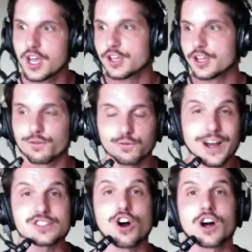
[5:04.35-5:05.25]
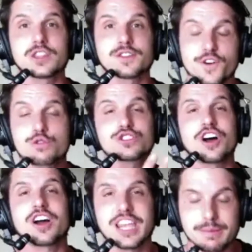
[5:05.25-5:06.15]
your friends on the phone
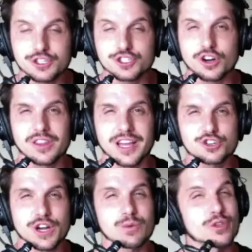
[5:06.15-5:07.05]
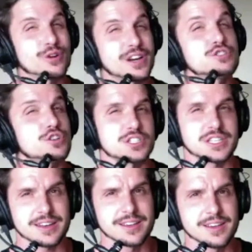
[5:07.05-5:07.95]
talking about your online training where they're
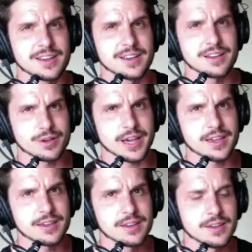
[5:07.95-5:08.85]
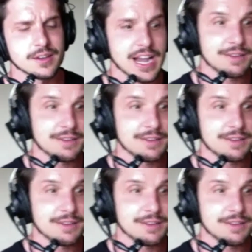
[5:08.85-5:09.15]
interested, okay? And I've